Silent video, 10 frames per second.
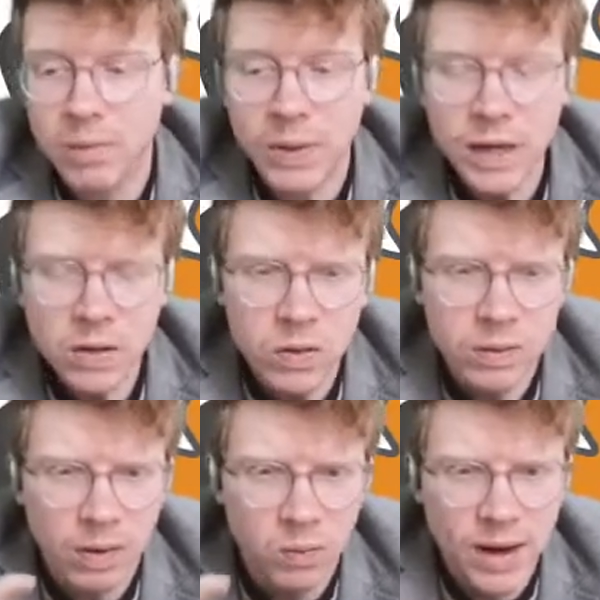we're going to
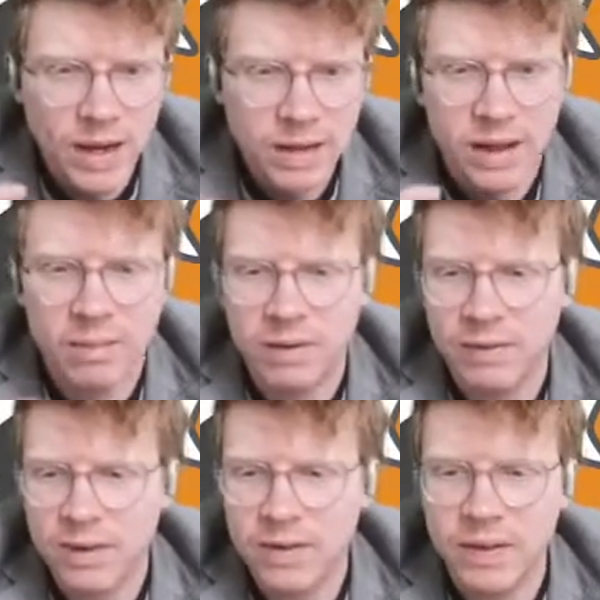talk about one example
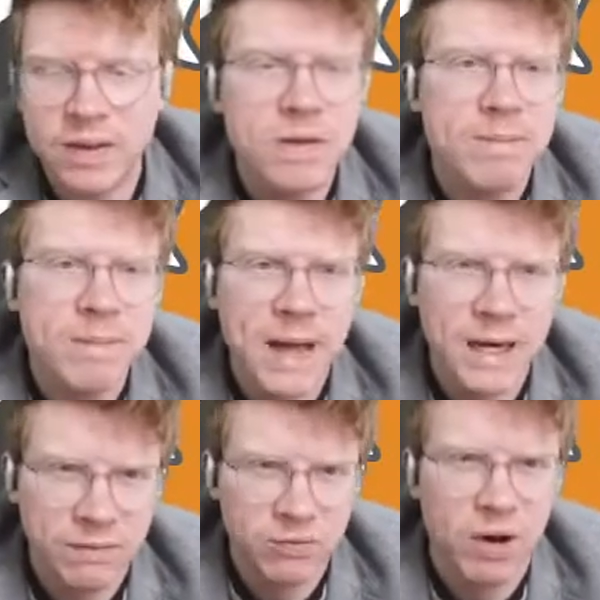of this, and this is
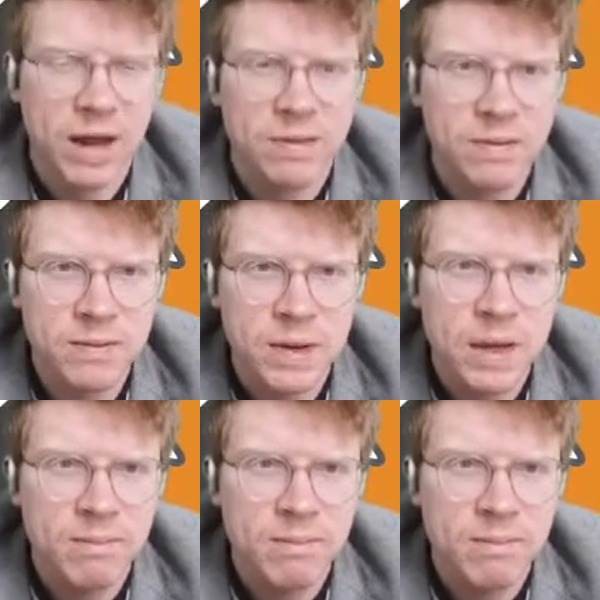maglev trains.